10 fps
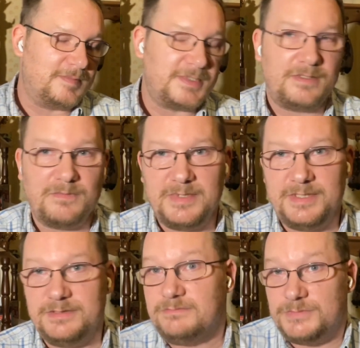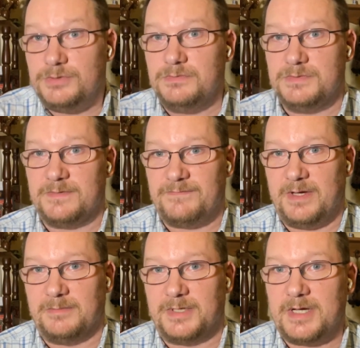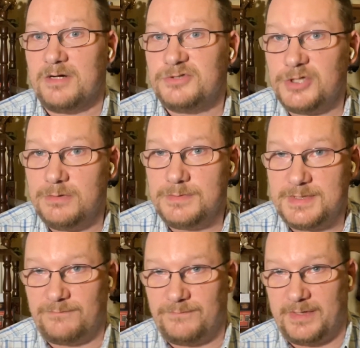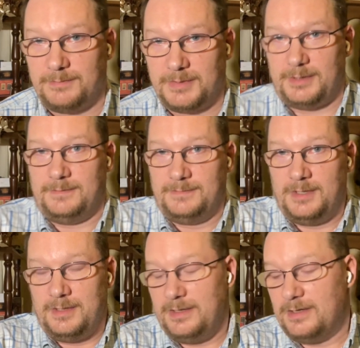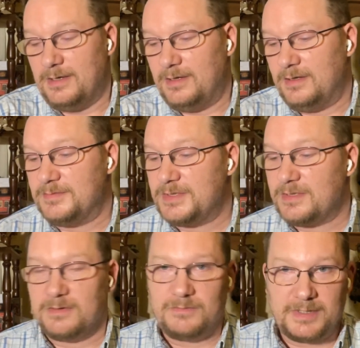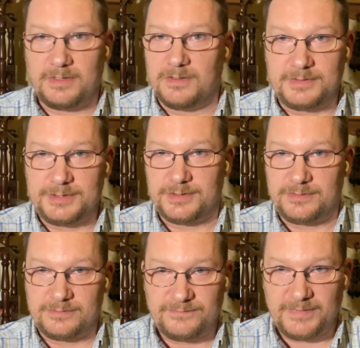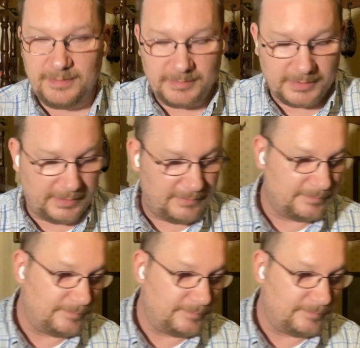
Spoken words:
So we choose a family, our chosen family. So we called each other family.